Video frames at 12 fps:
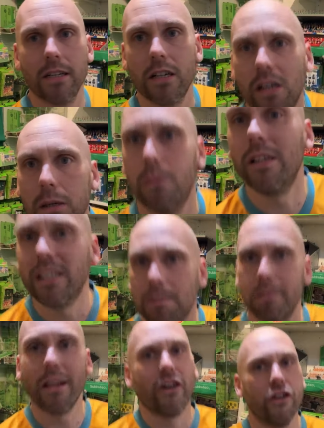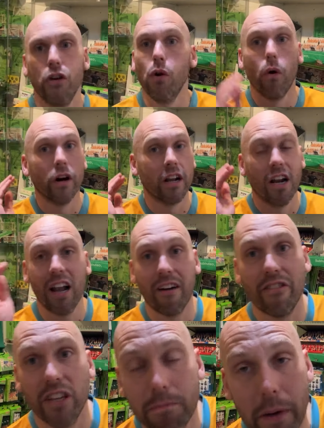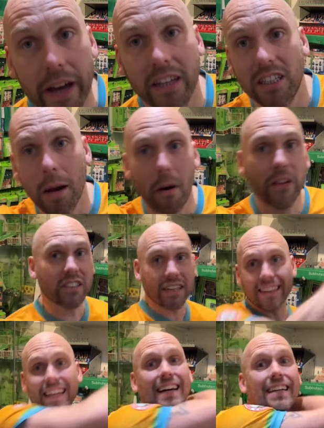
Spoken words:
I can't wait to play on it. You're gonna love this pitch. Come on, let's get down